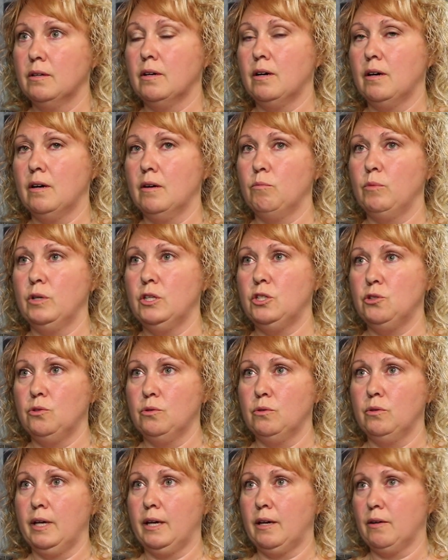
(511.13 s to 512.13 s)
Um, we
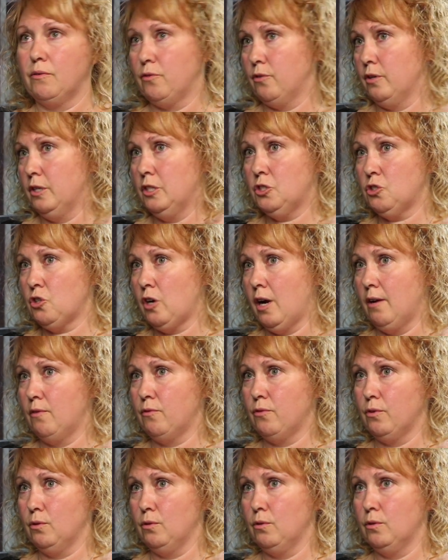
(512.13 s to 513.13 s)
do like a freeze-dried
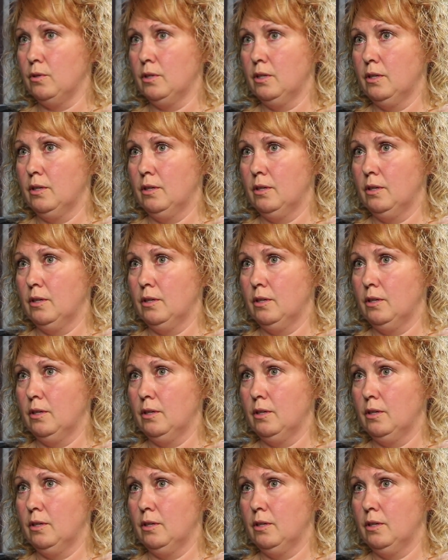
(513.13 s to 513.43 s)
fruit